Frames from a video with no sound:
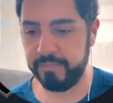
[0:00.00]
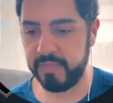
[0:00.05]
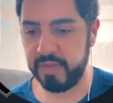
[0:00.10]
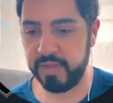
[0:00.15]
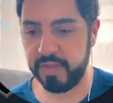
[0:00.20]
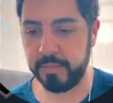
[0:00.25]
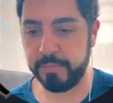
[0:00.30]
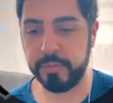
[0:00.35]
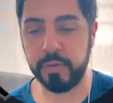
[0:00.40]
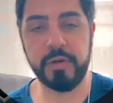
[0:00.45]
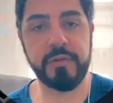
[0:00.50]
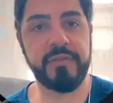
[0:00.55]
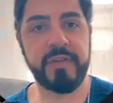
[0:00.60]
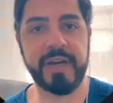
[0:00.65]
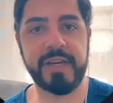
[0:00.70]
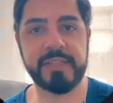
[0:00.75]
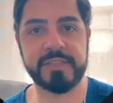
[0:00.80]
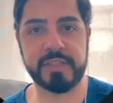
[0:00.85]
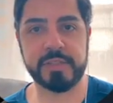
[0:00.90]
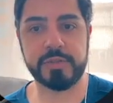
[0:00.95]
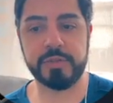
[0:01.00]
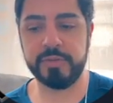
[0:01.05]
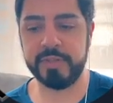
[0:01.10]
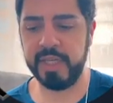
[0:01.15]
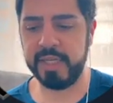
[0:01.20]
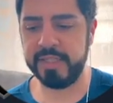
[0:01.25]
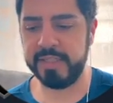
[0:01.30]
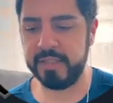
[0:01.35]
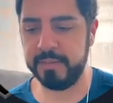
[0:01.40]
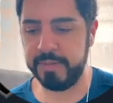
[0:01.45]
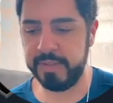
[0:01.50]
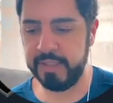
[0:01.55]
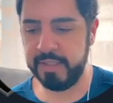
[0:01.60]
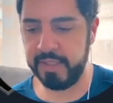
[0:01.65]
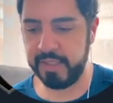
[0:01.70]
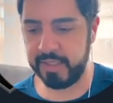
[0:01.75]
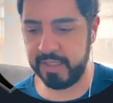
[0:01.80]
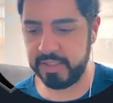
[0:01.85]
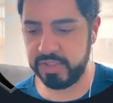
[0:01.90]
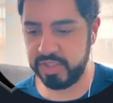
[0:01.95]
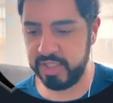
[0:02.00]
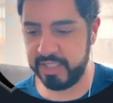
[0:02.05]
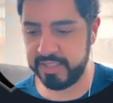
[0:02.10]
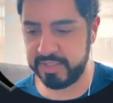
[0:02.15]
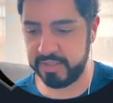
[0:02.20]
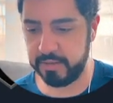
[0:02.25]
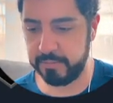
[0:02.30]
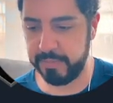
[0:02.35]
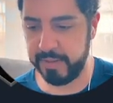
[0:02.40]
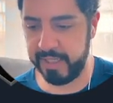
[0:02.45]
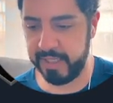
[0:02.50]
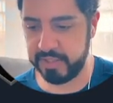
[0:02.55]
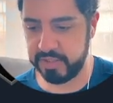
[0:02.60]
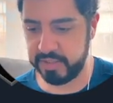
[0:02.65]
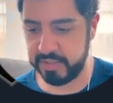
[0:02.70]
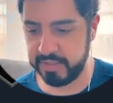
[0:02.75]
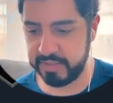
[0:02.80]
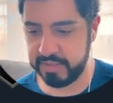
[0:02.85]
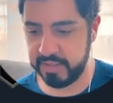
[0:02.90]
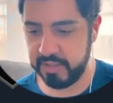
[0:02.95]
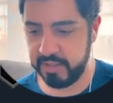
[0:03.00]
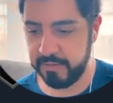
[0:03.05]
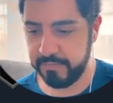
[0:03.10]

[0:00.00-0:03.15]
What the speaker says: their profiles on 2KDB, and I changed their badges